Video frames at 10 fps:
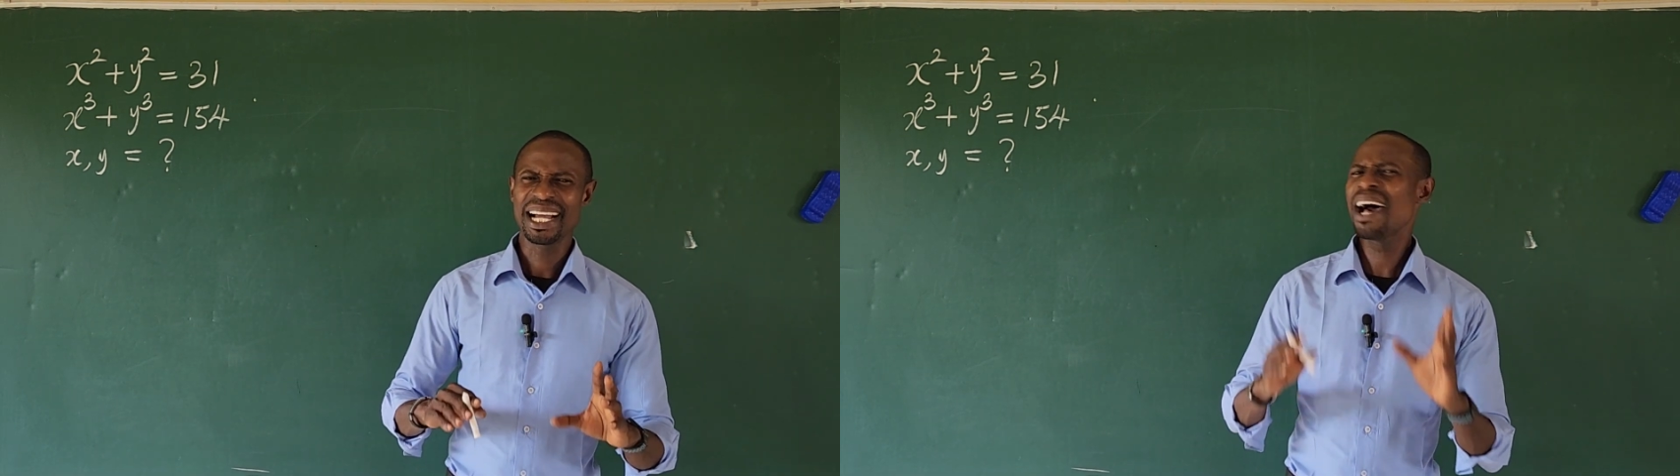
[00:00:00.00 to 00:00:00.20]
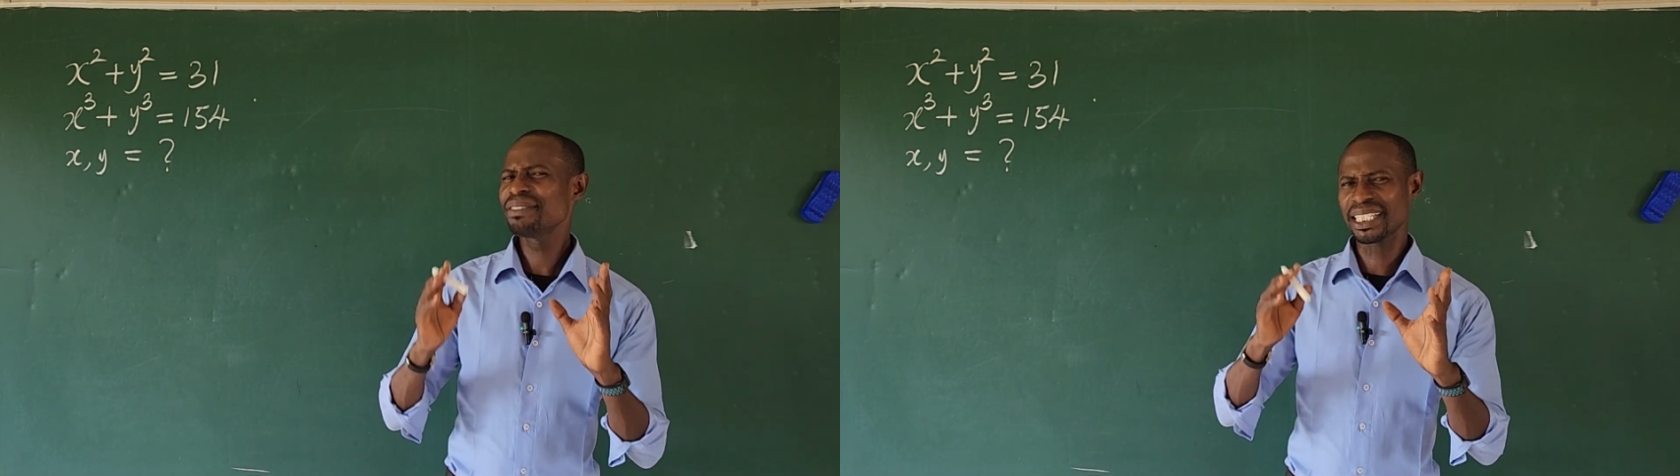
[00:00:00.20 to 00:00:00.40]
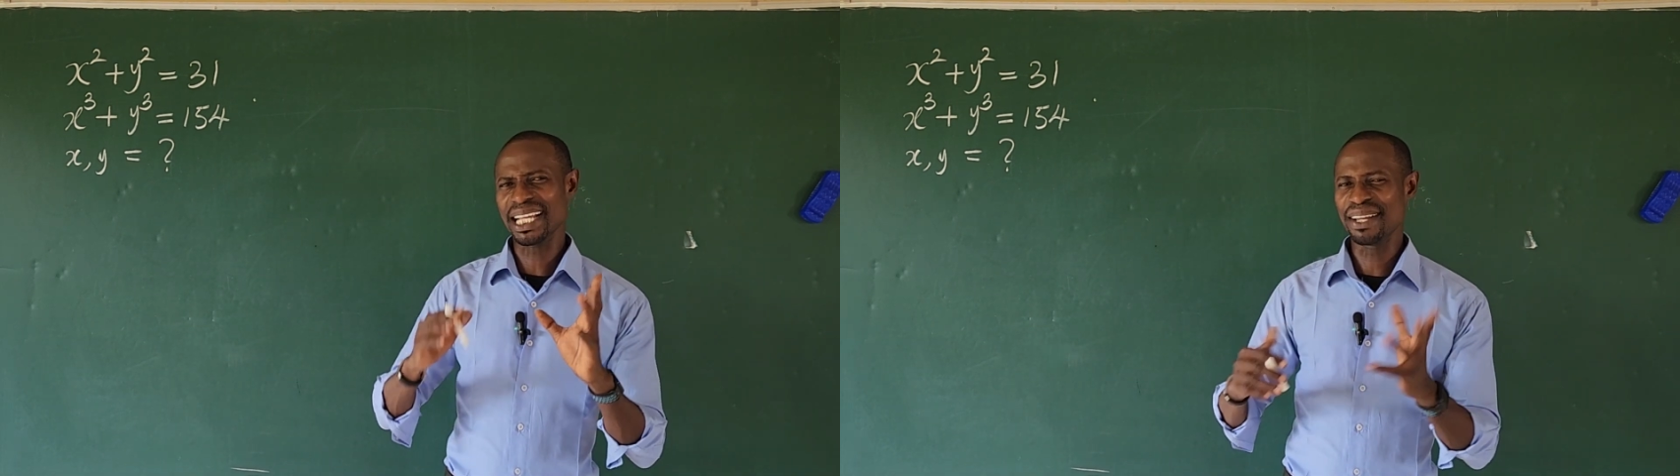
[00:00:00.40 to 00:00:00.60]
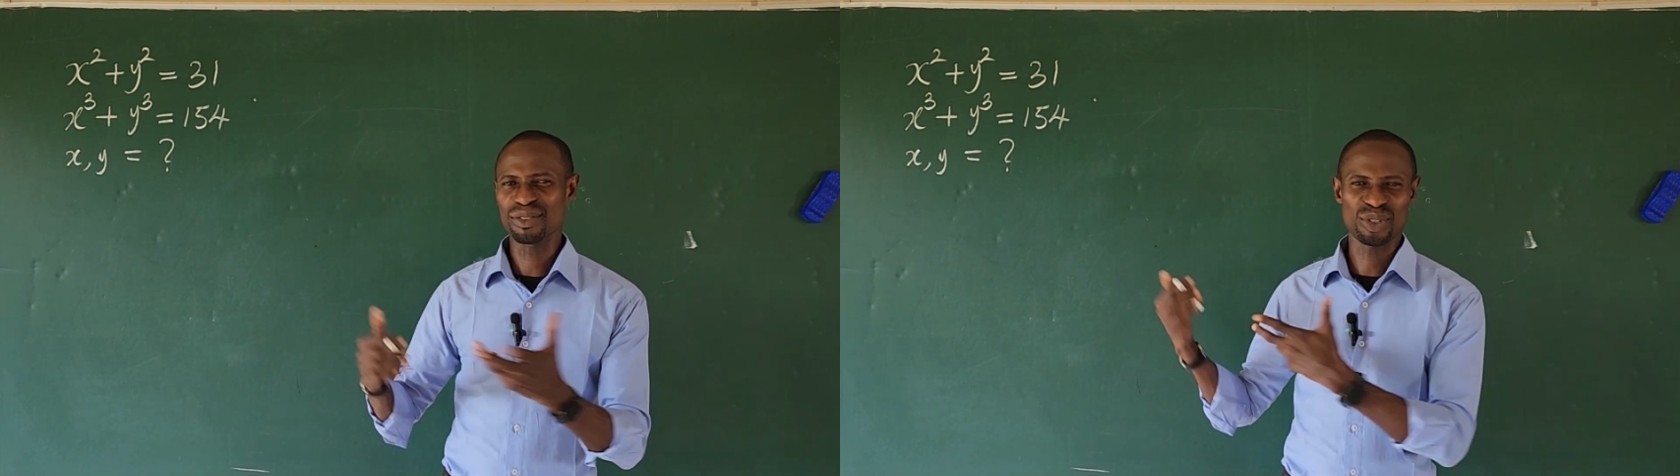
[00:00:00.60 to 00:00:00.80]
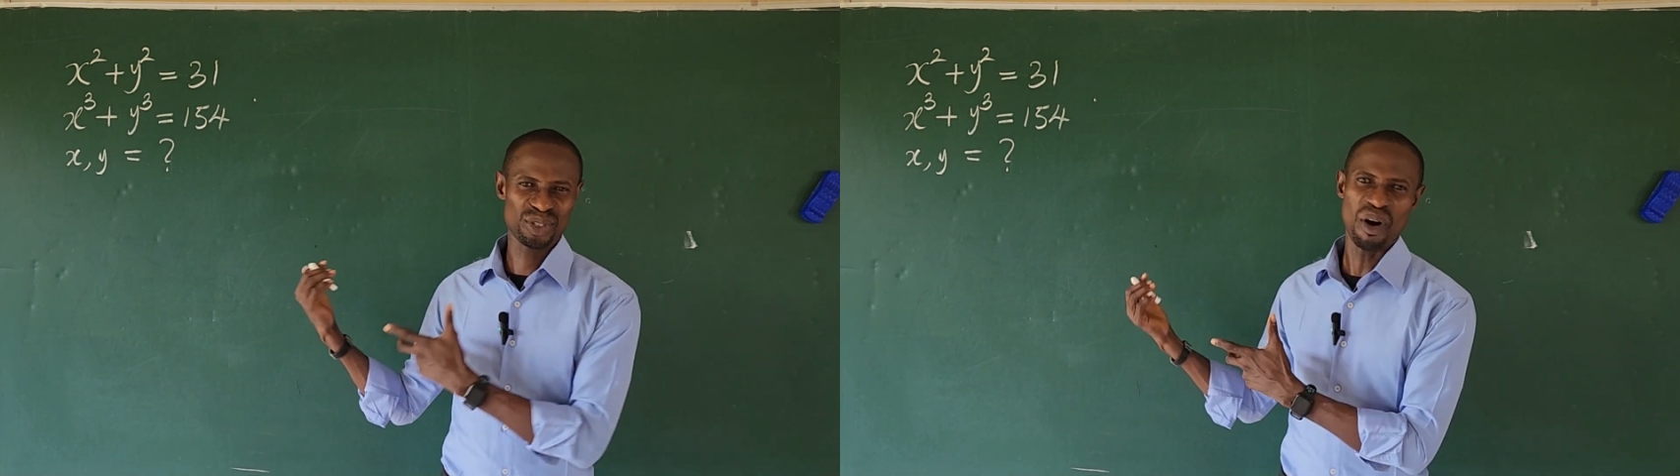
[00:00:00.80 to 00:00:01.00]
have the time
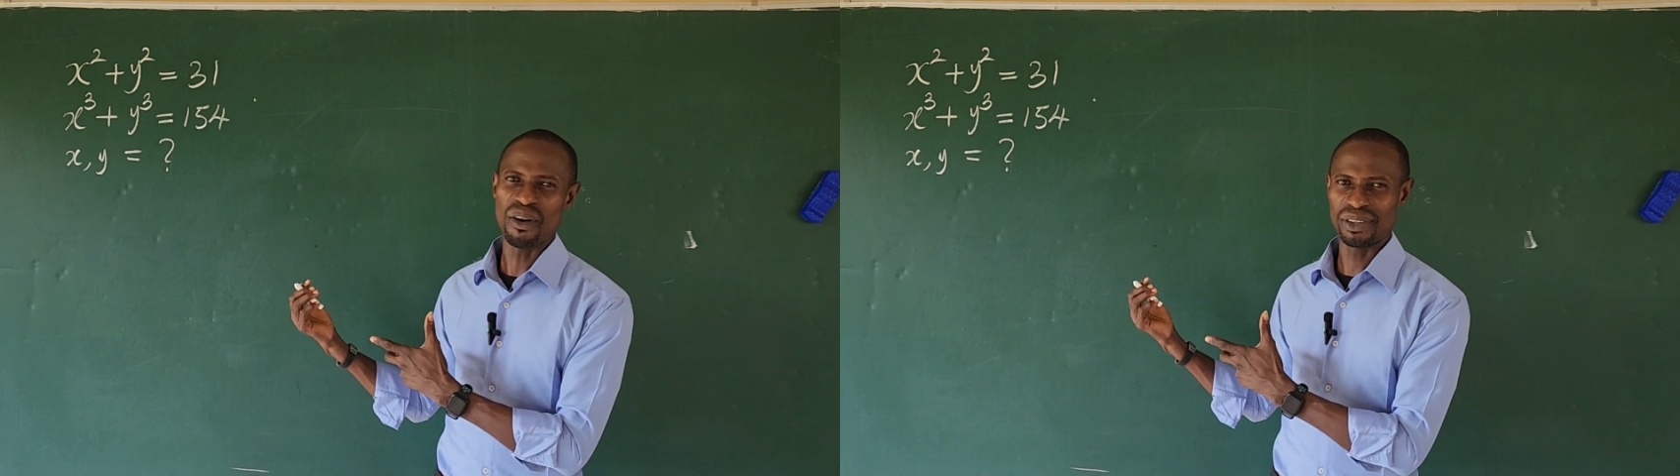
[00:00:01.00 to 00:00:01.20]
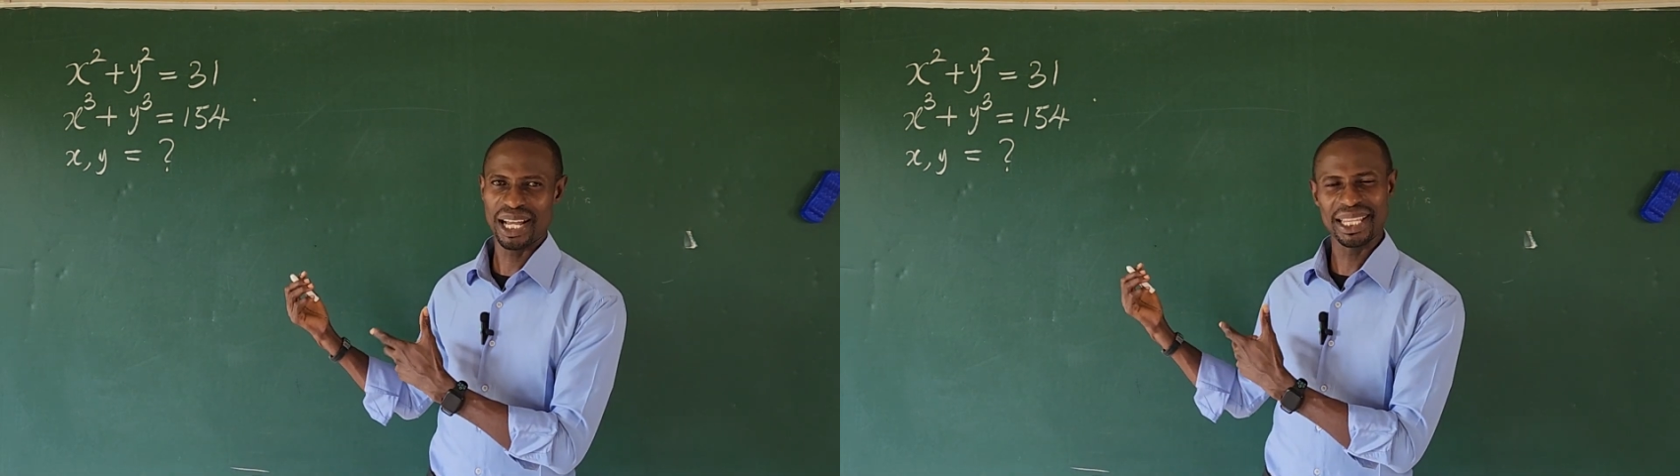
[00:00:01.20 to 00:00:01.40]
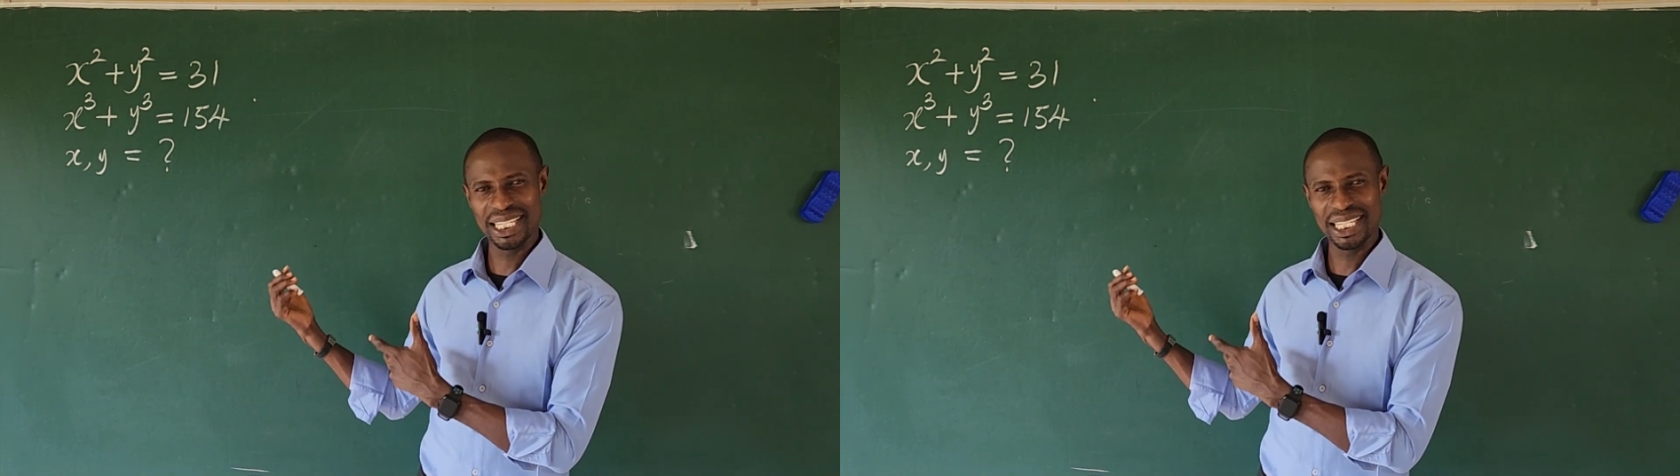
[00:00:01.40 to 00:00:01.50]
to solve uh,